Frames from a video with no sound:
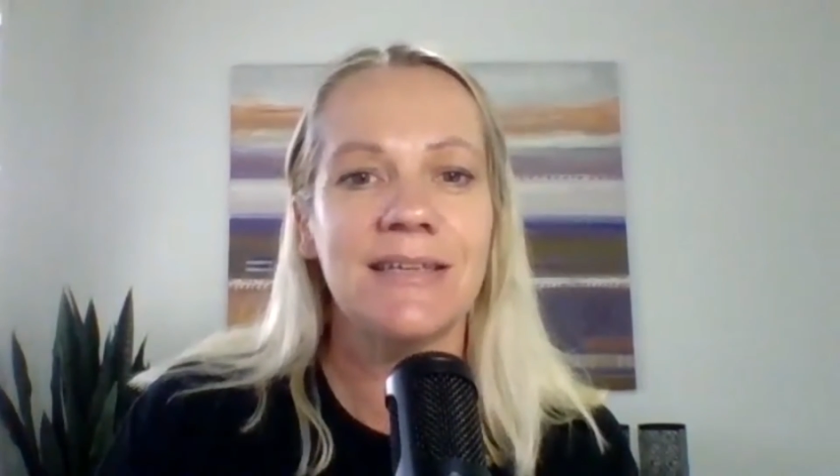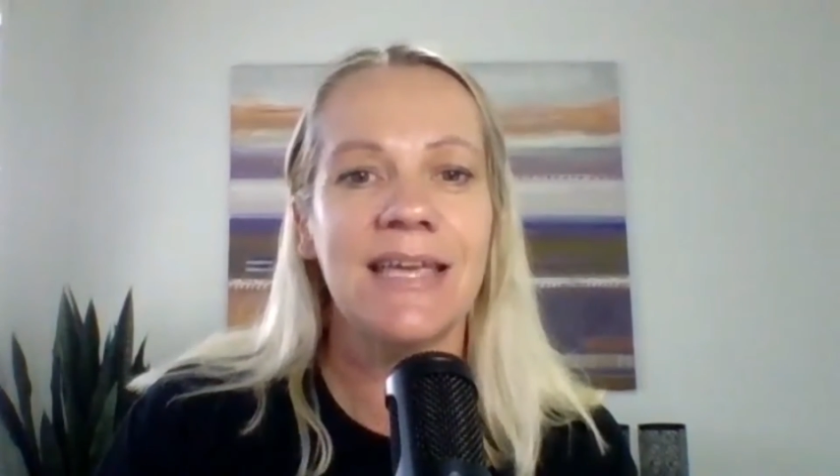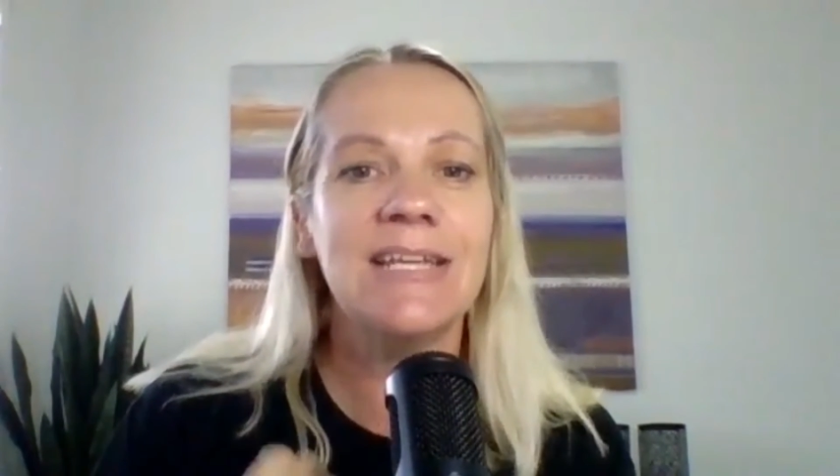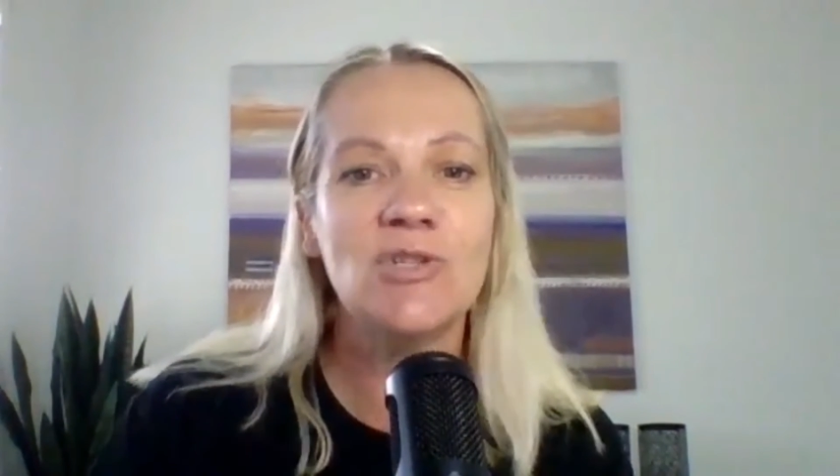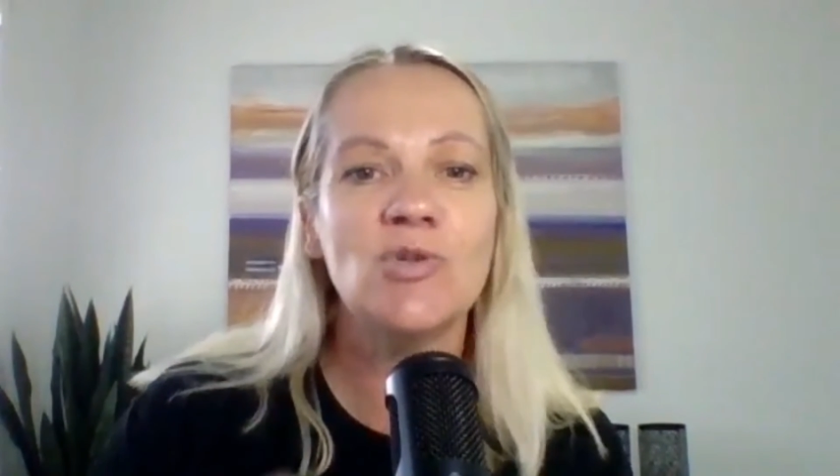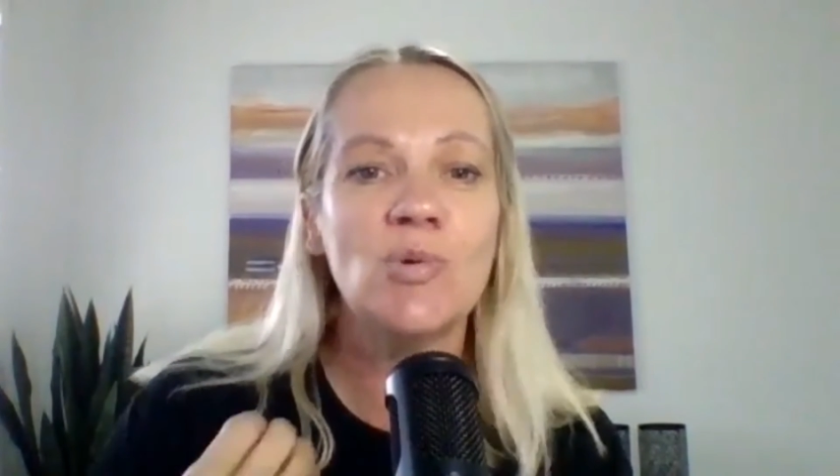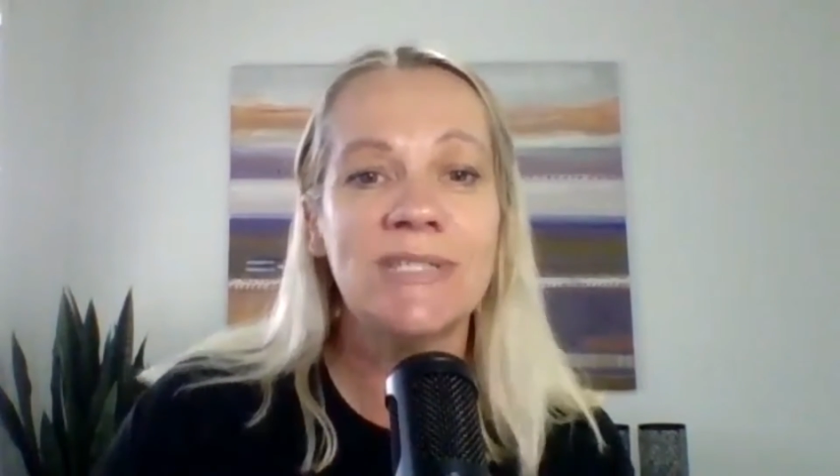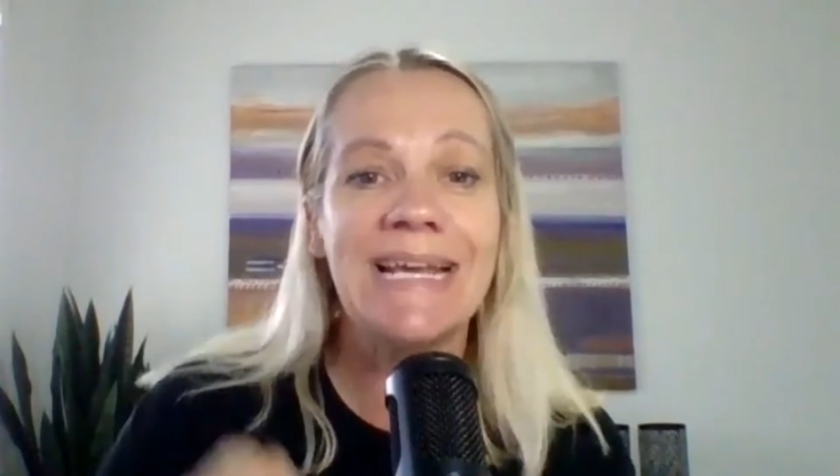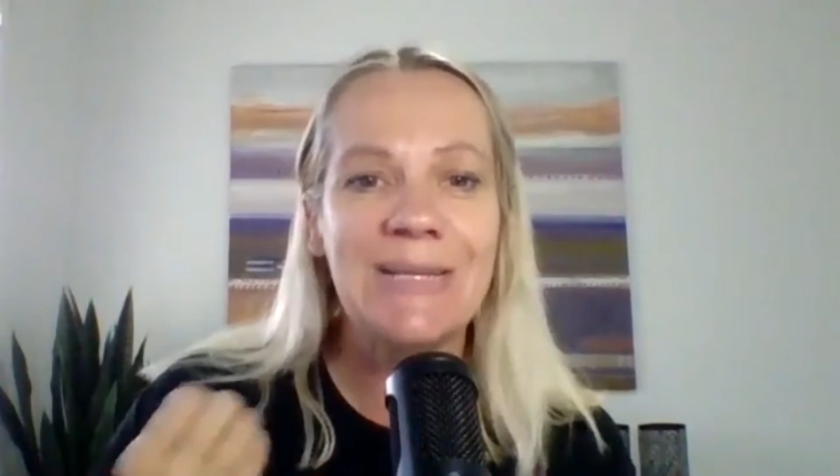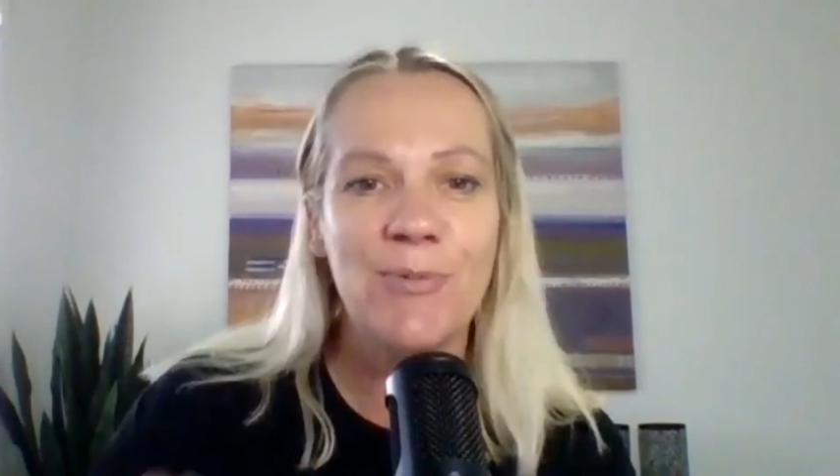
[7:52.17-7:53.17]
into your
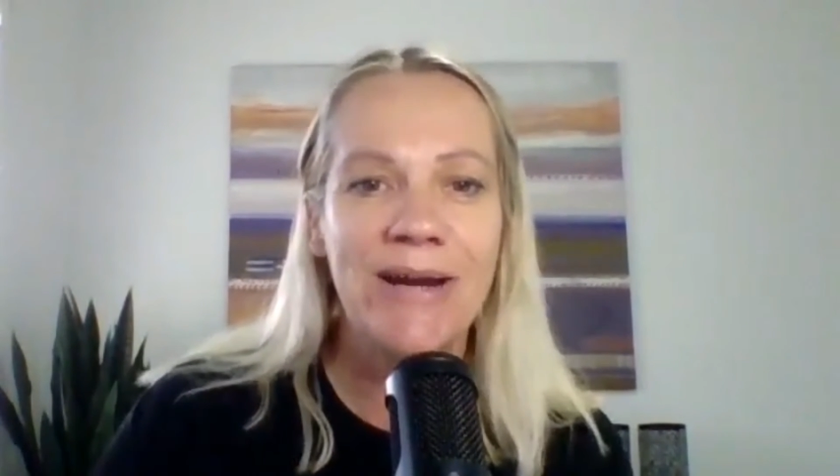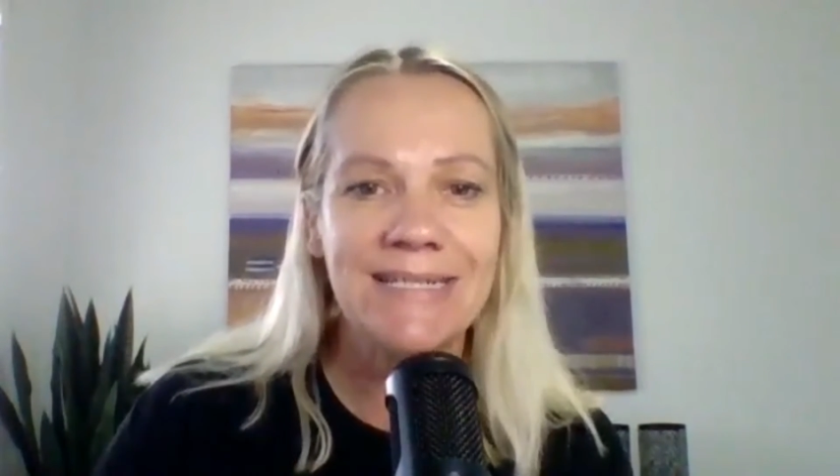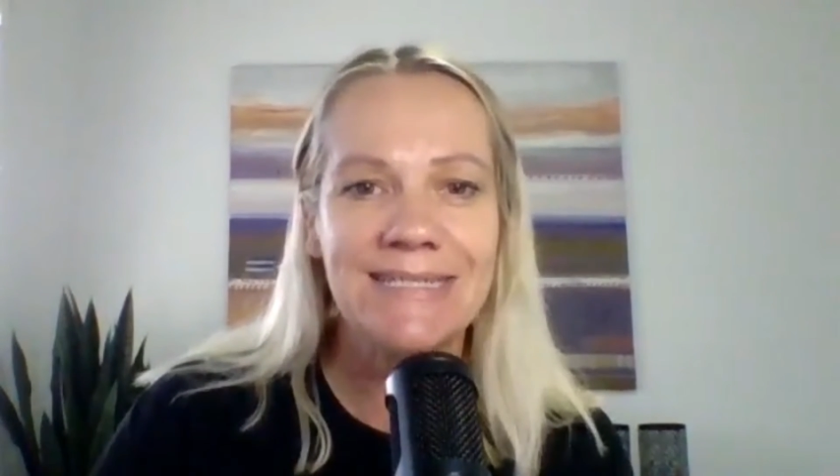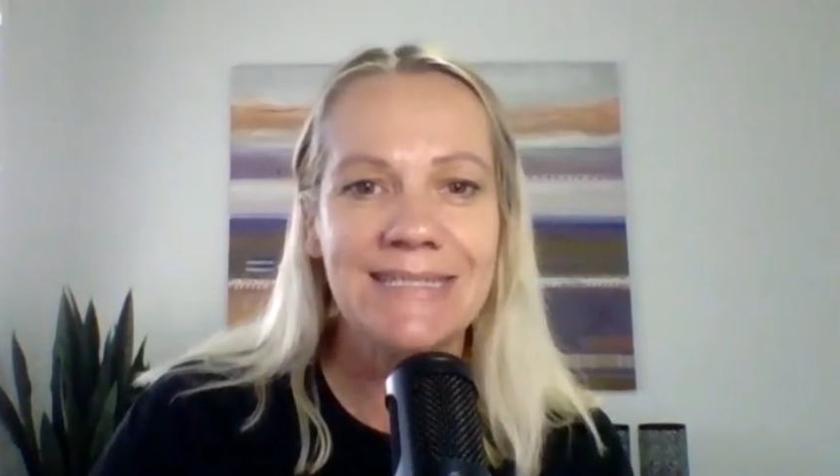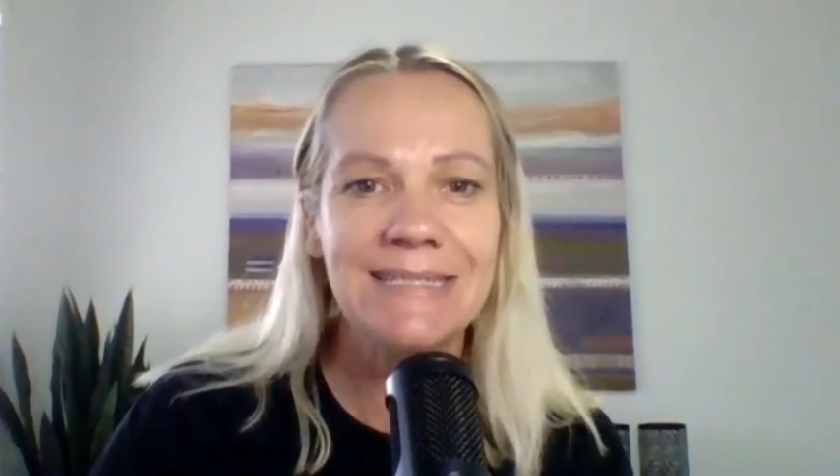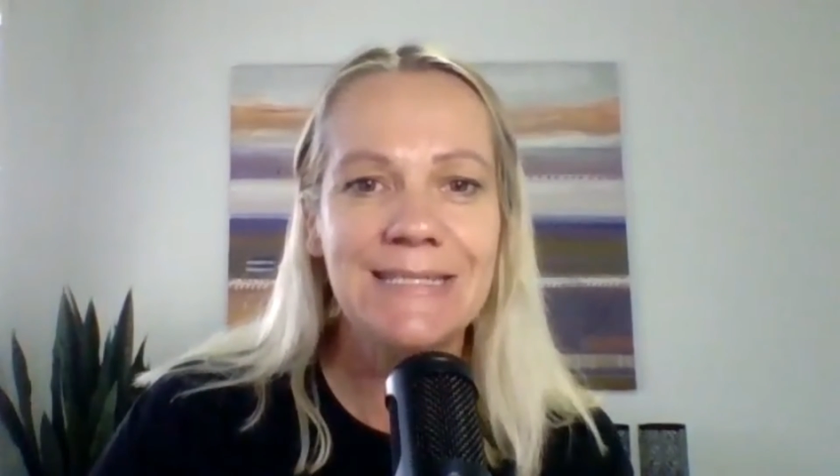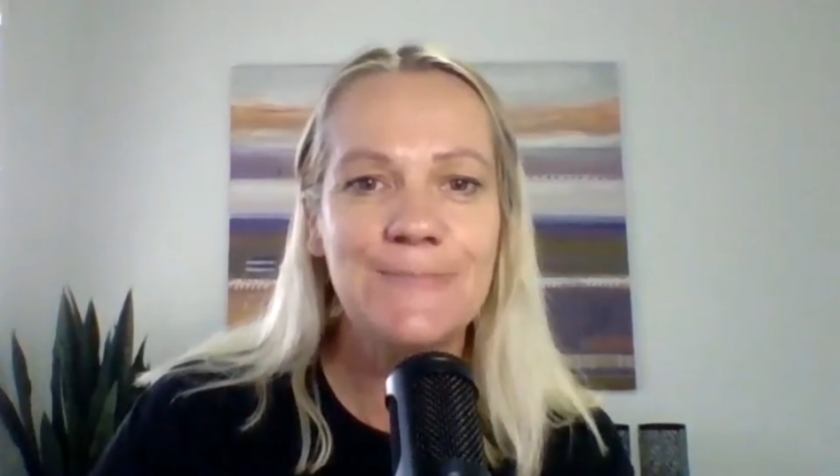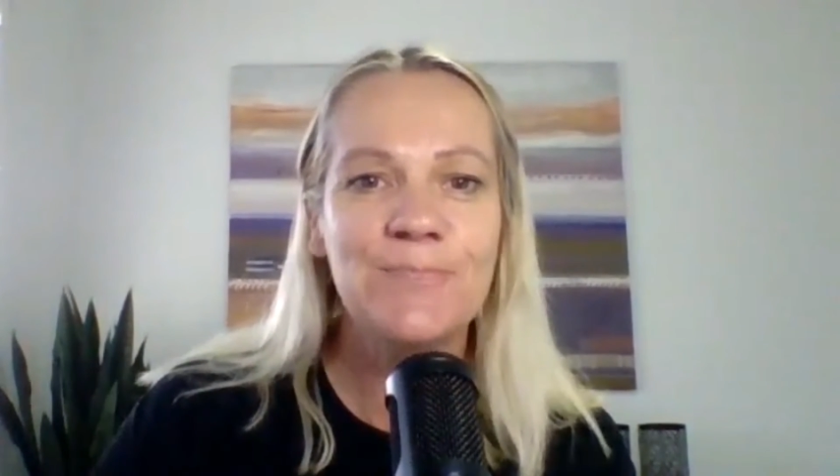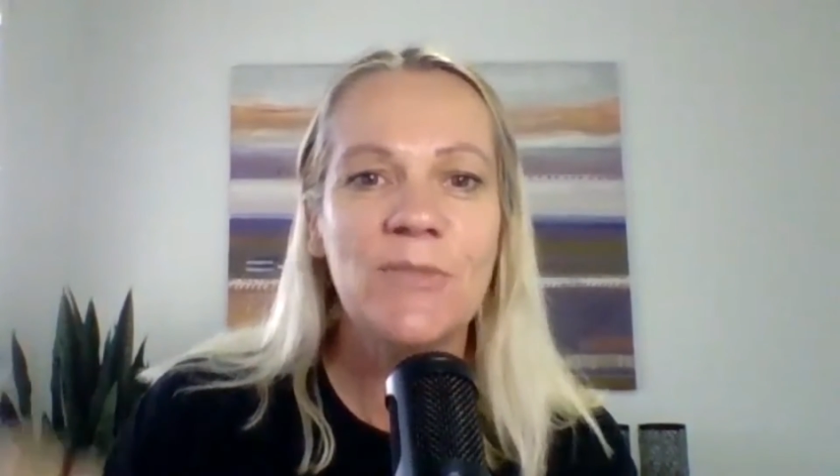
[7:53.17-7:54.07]
daily practices,